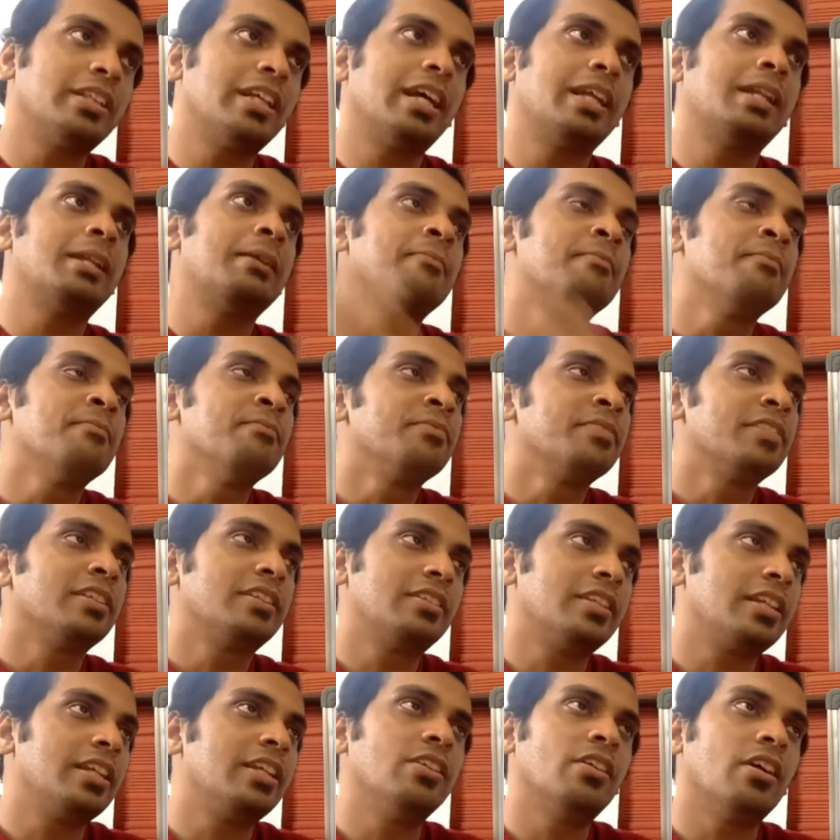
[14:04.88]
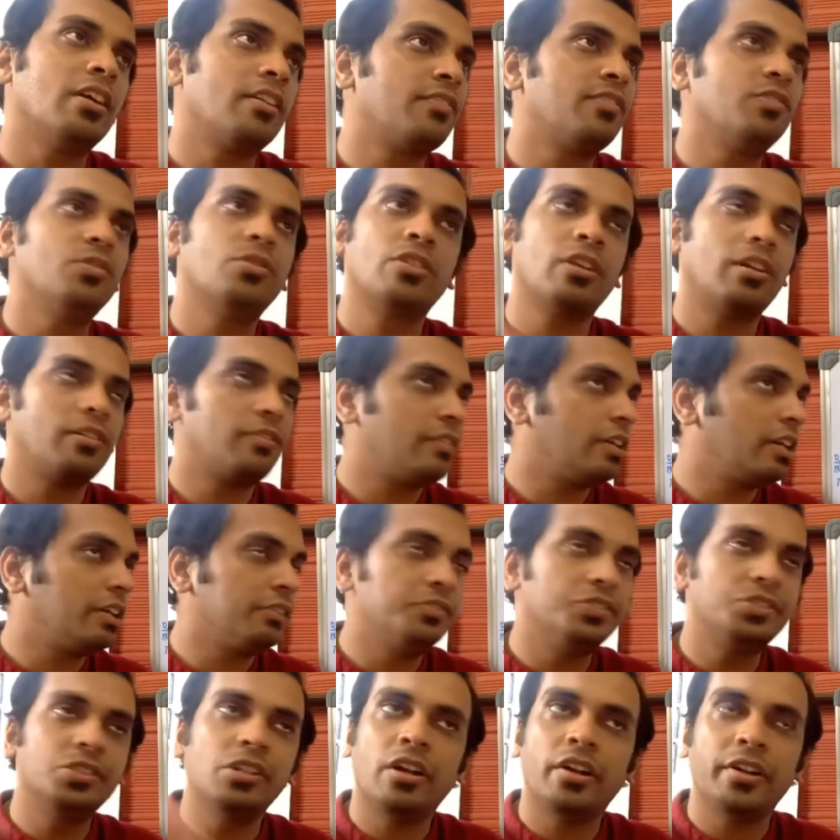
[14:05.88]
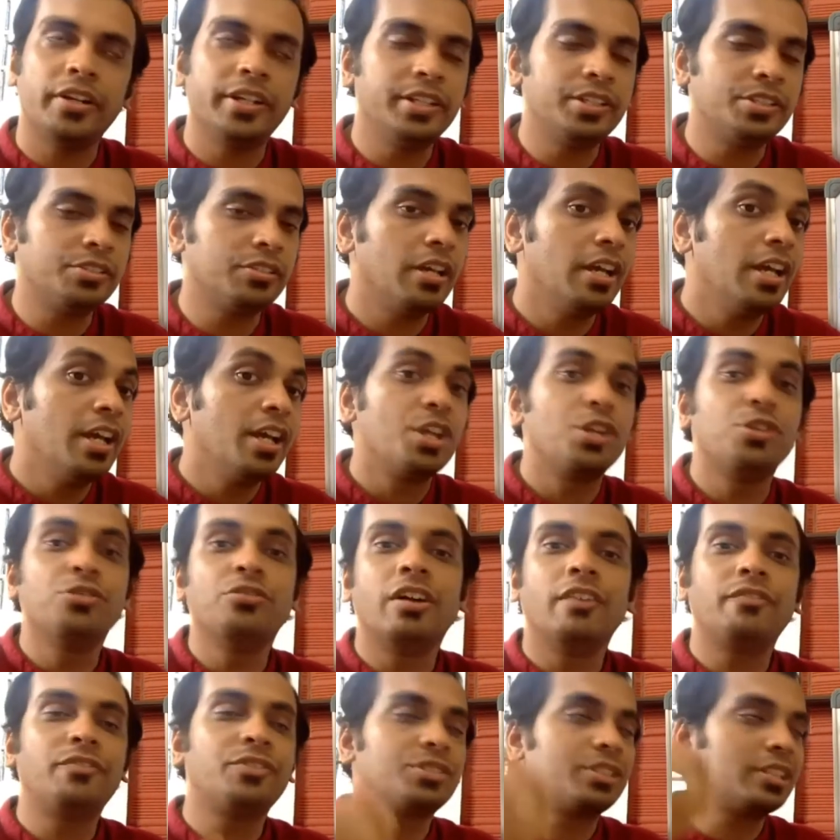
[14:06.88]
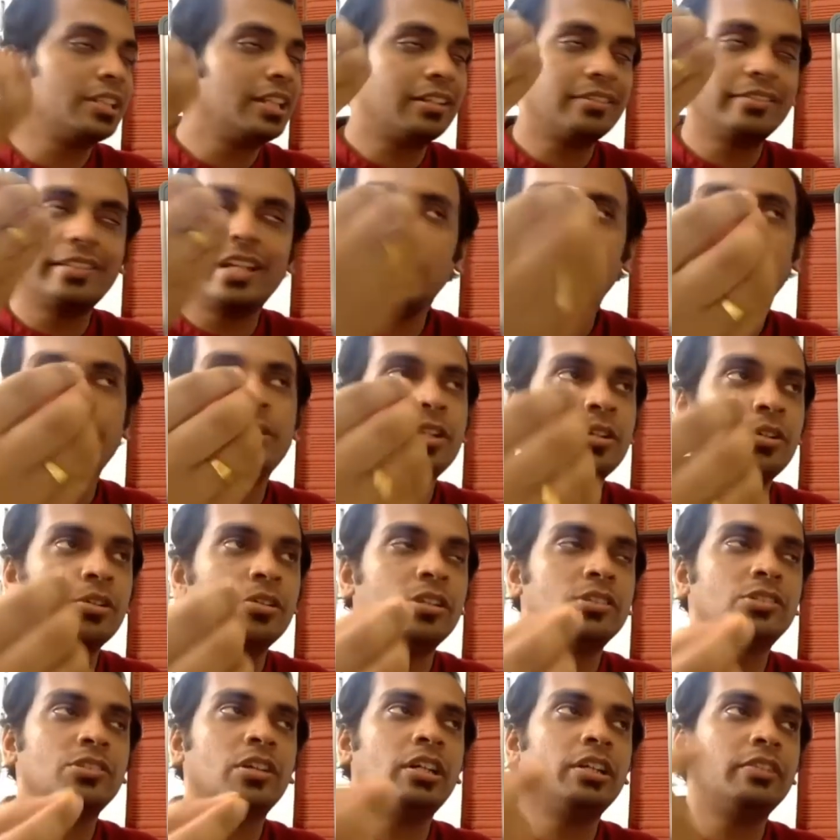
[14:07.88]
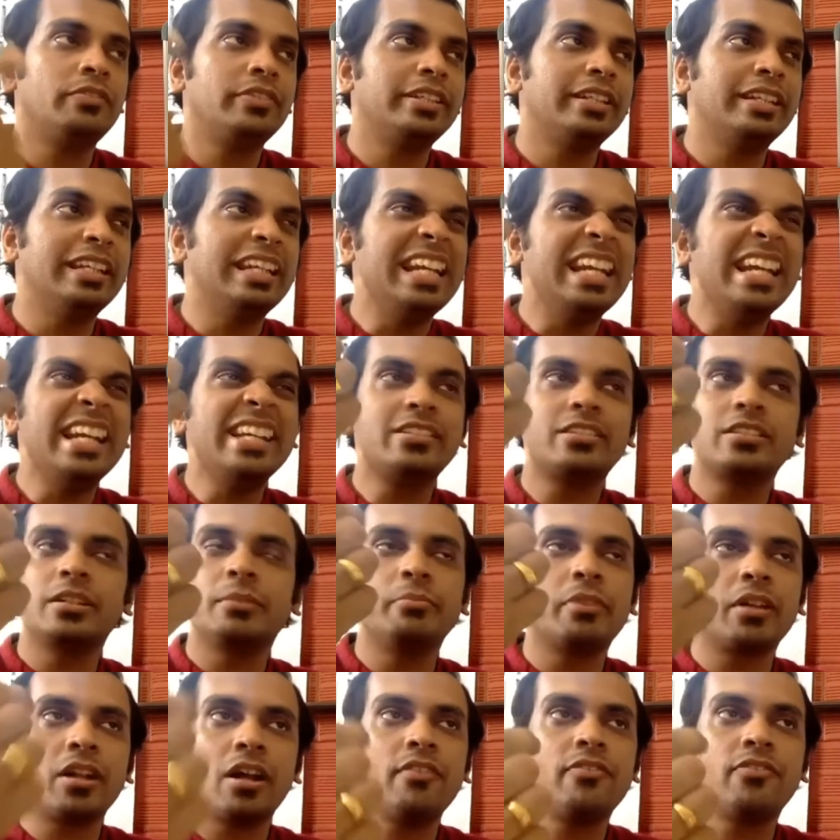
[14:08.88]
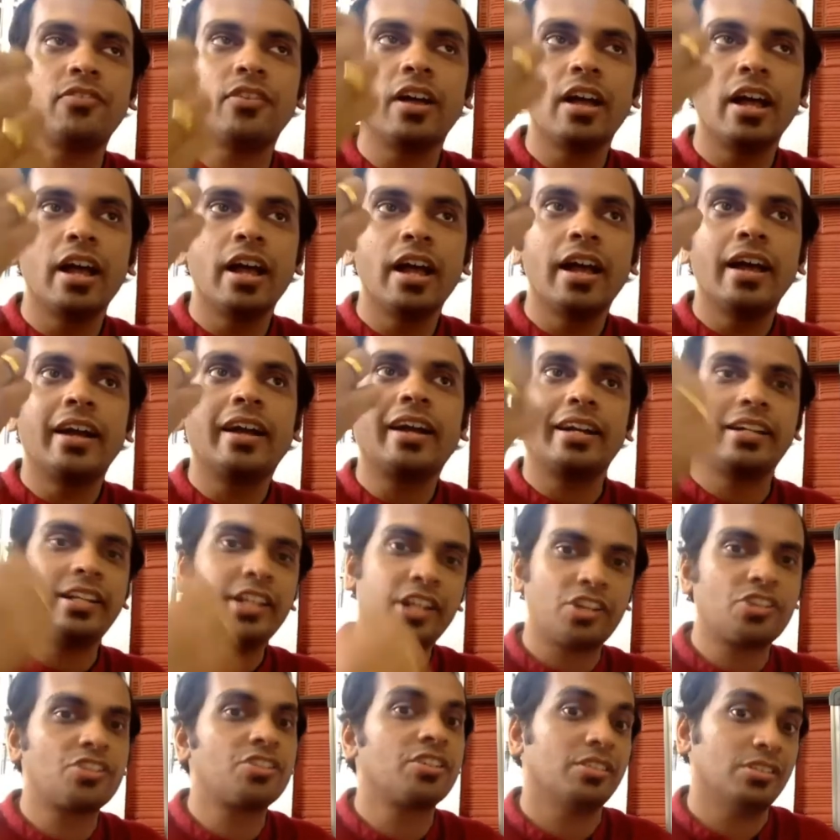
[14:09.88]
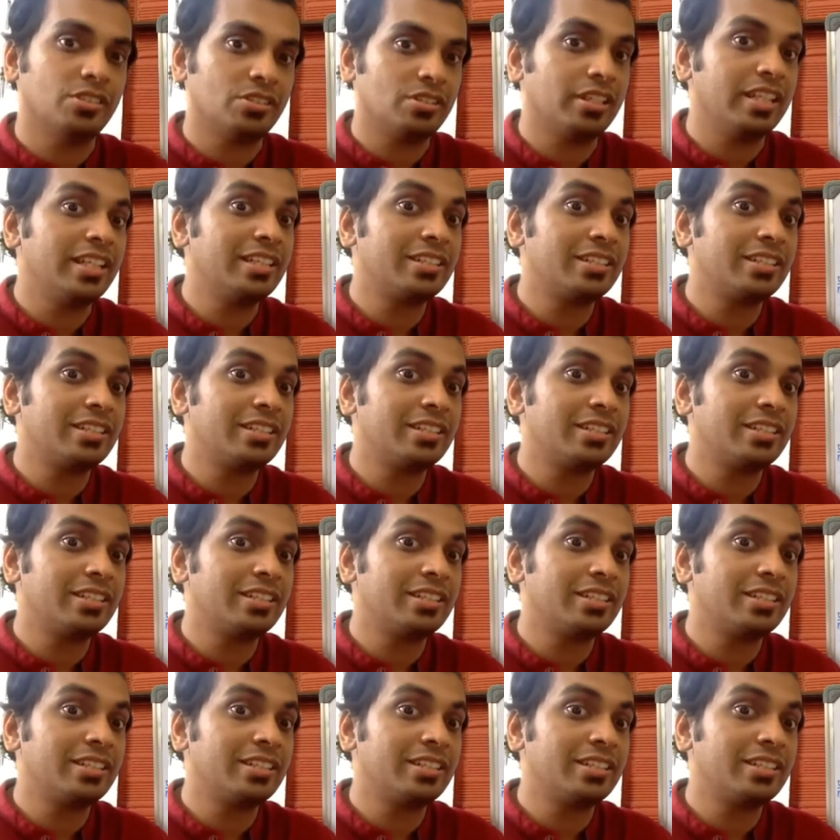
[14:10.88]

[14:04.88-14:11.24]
than 3 or 4 or 5 joints, you have to select that particular joint with the least number of connections.